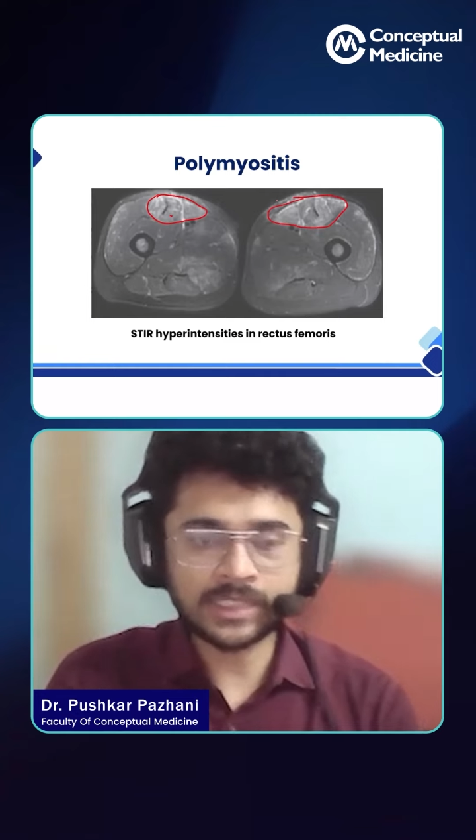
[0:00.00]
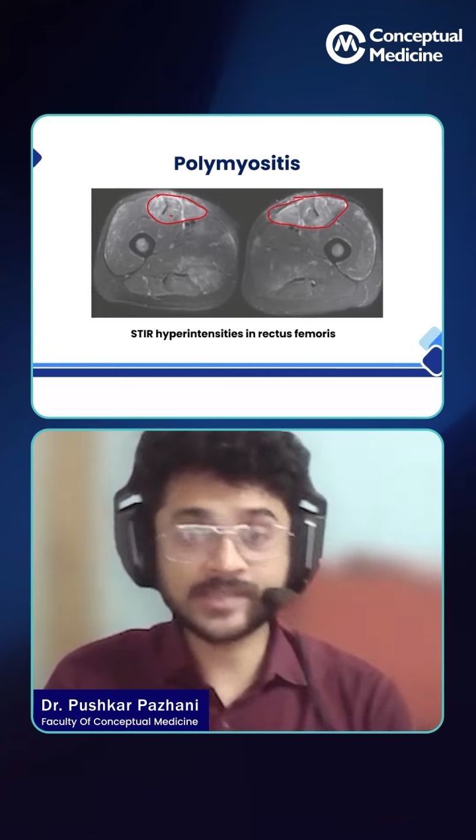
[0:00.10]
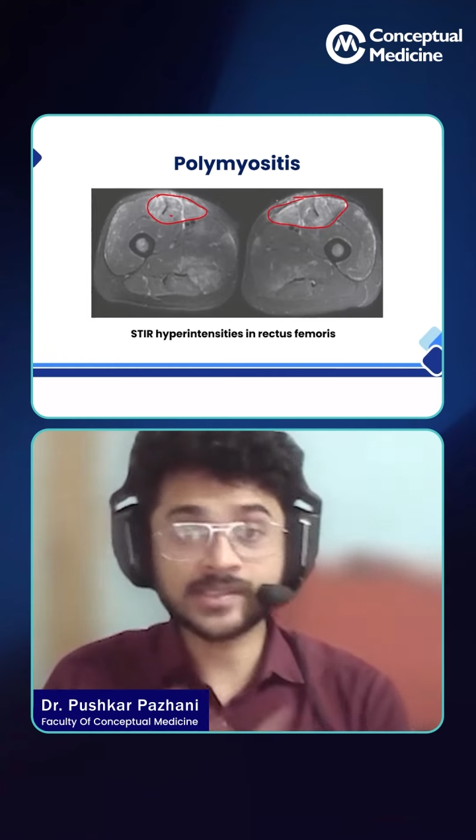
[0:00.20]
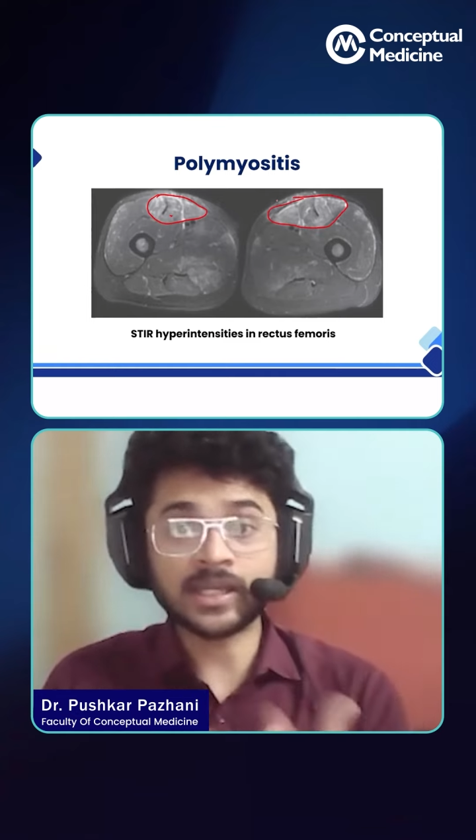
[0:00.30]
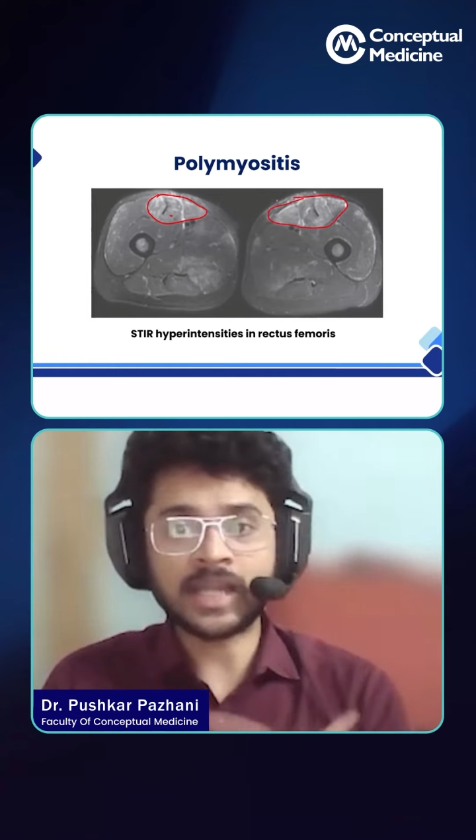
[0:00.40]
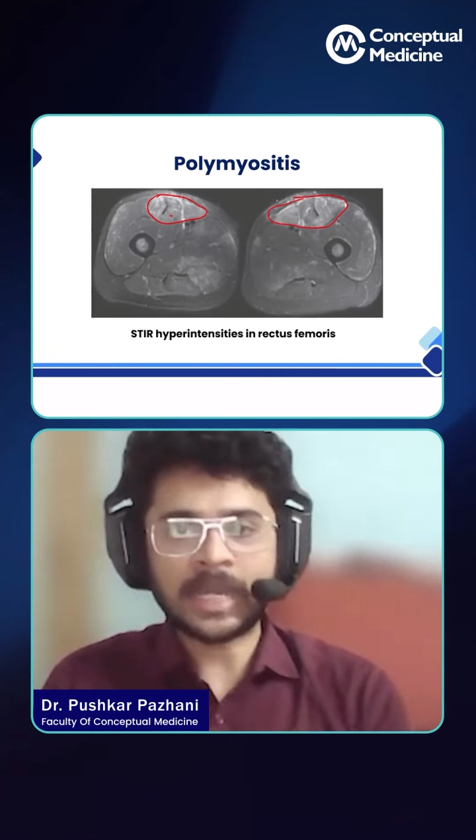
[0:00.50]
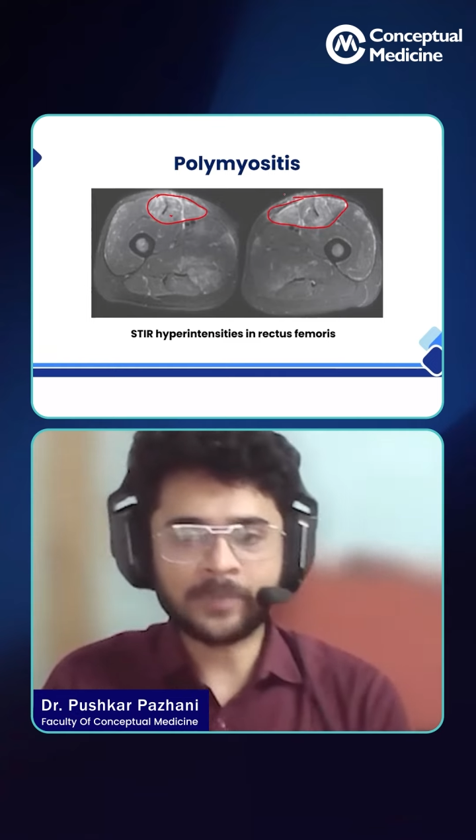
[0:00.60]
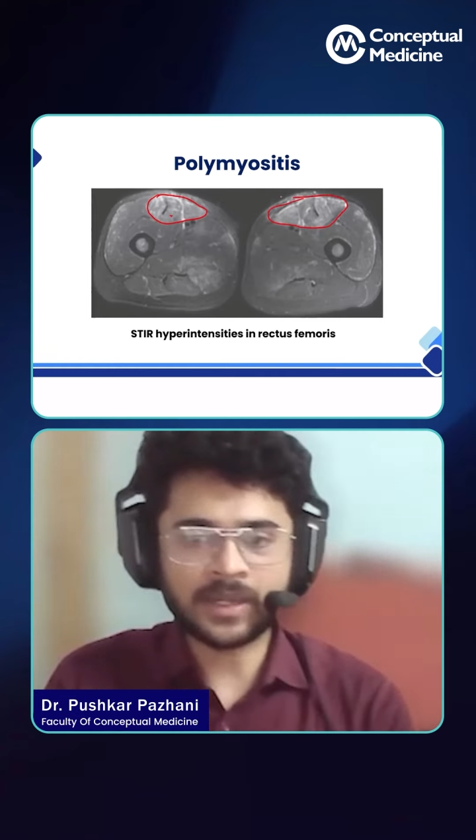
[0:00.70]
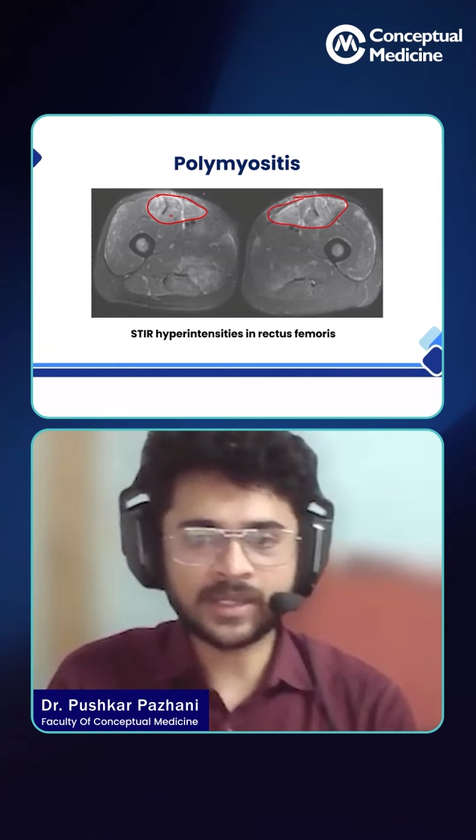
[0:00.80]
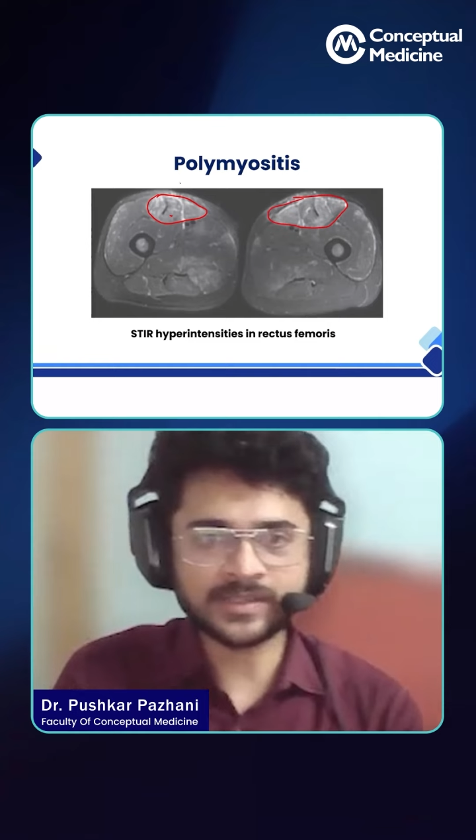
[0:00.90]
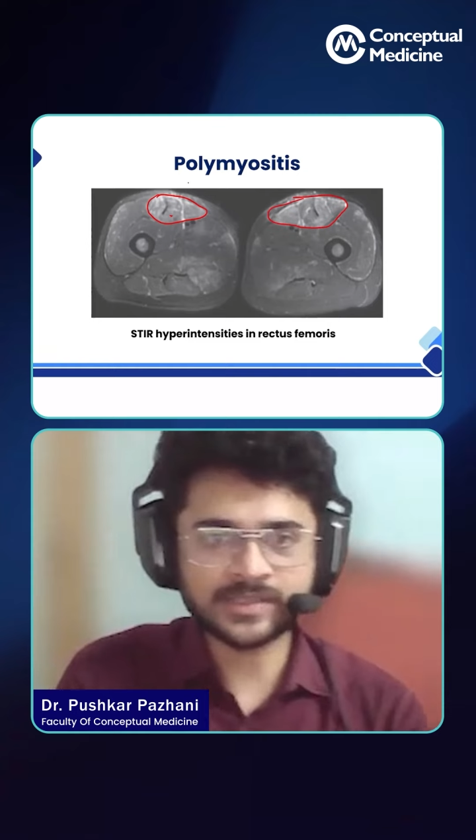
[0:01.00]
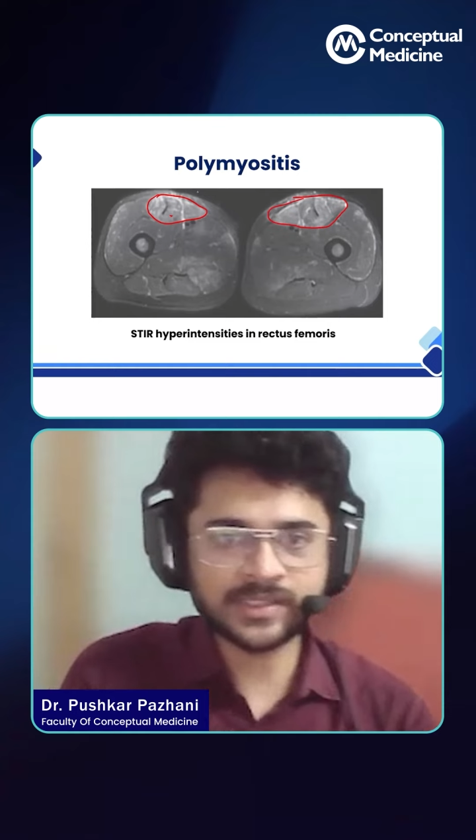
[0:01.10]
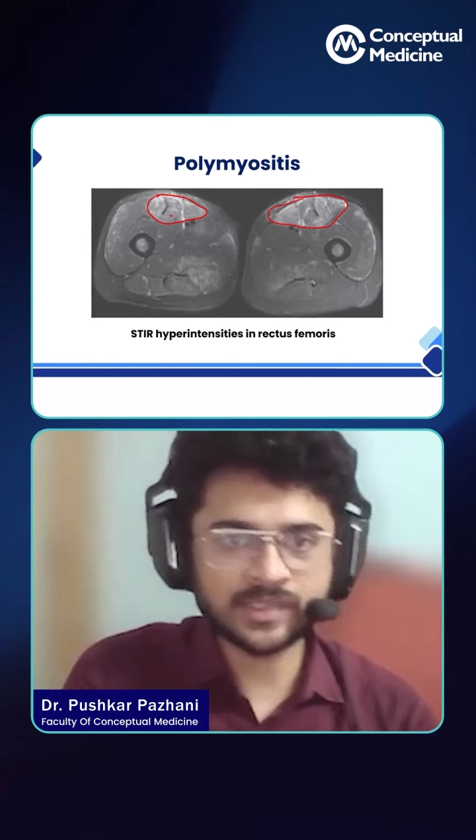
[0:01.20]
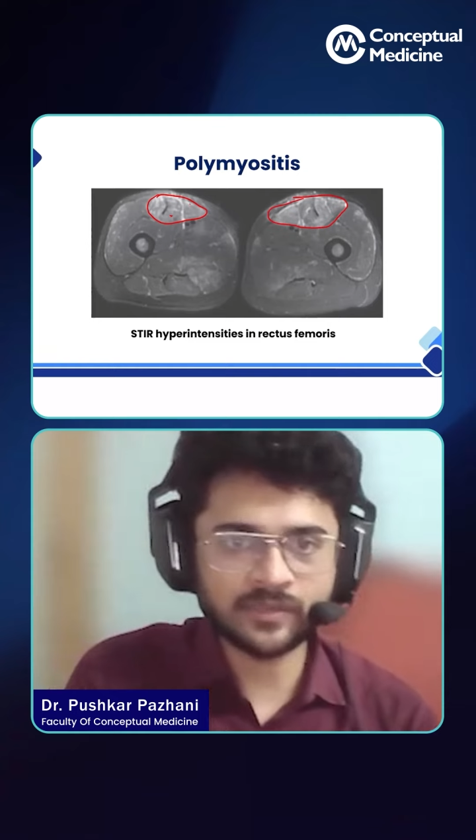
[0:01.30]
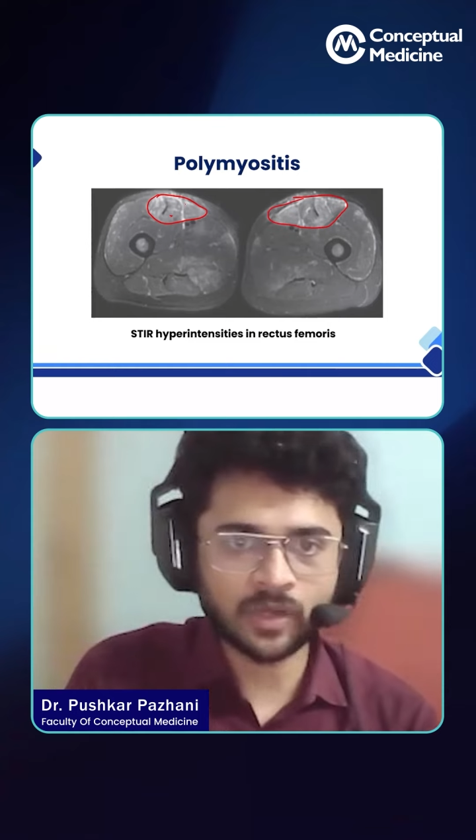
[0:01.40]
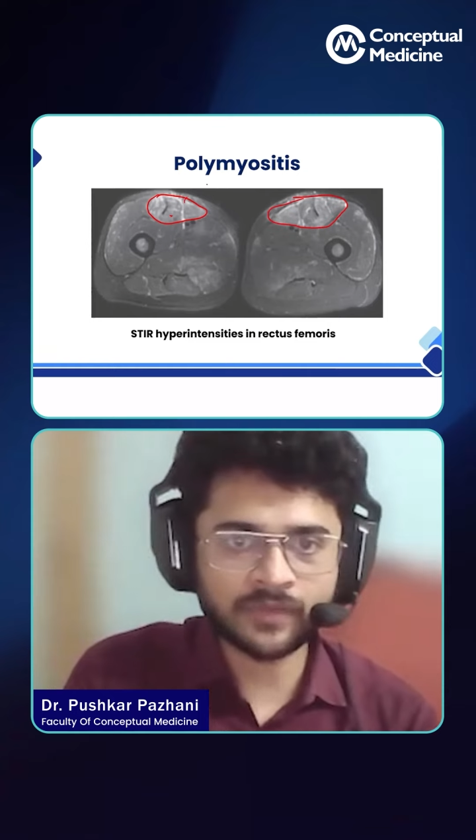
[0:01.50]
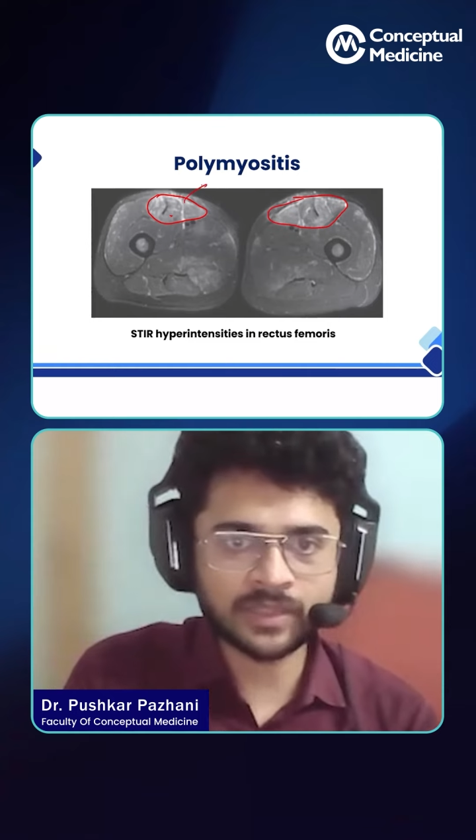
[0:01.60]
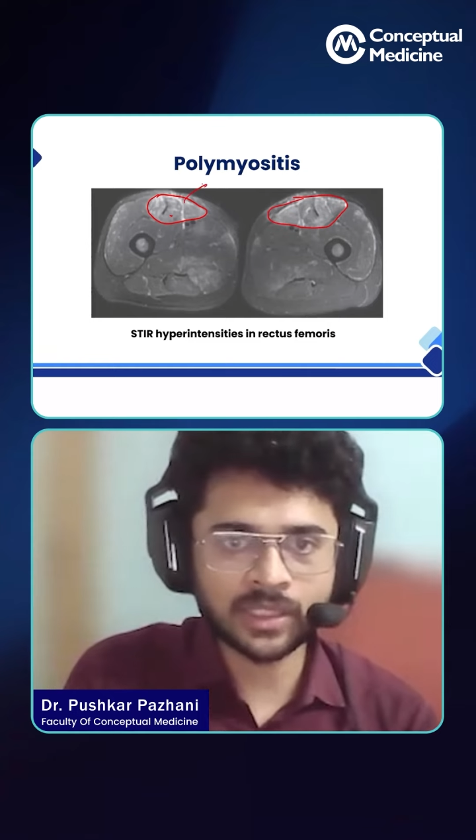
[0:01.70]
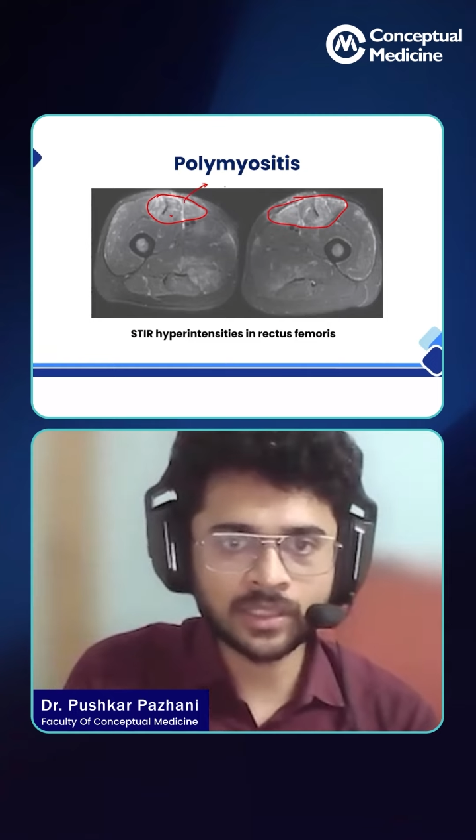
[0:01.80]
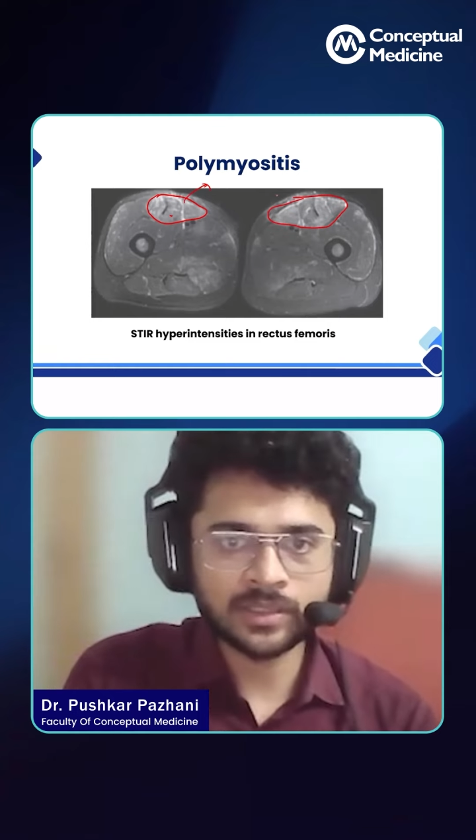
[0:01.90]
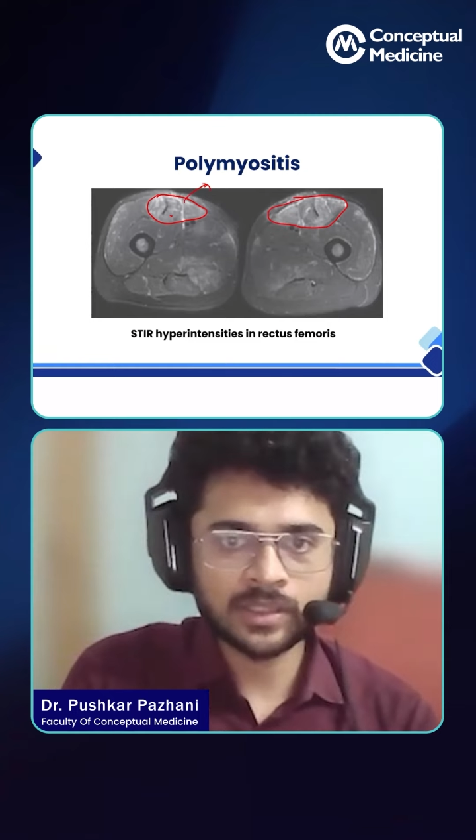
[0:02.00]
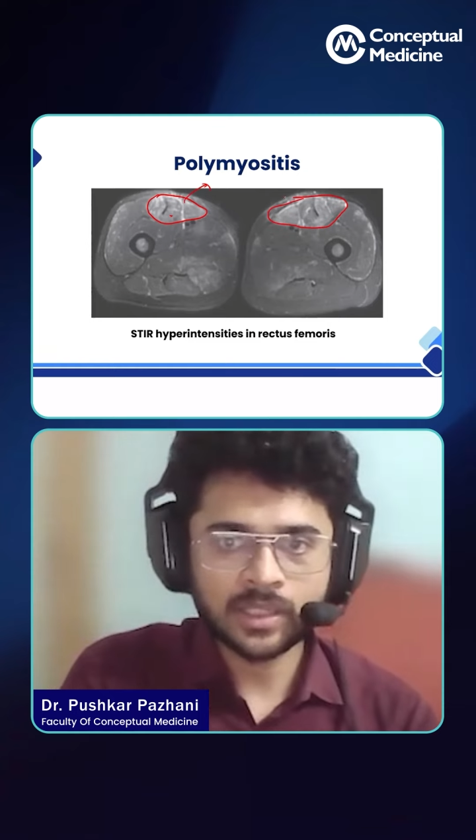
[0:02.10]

stir hyperintensities involving the